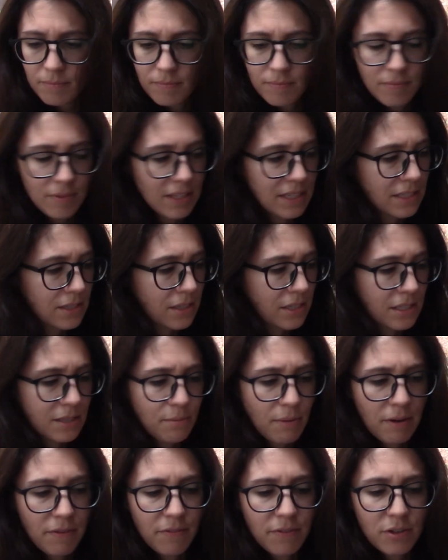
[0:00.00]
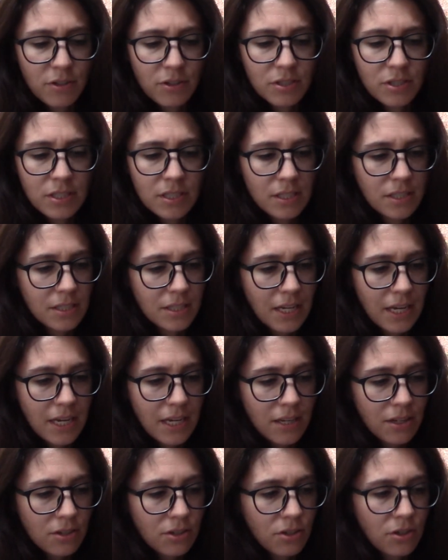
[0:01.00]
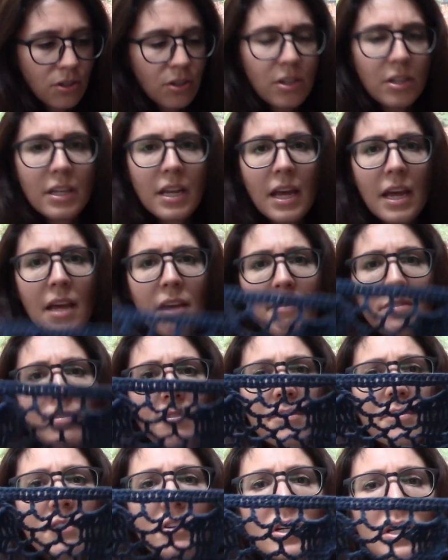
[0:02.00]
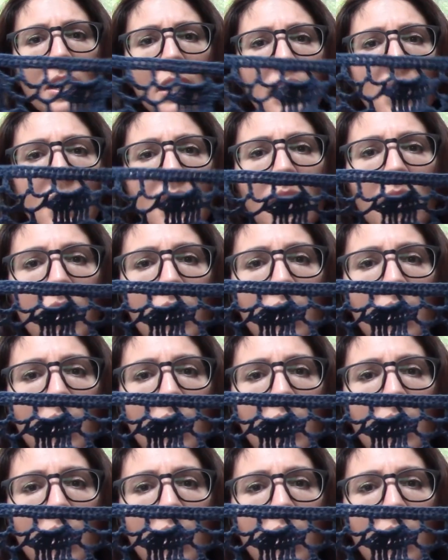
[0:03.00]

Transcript: This is my first take on a free,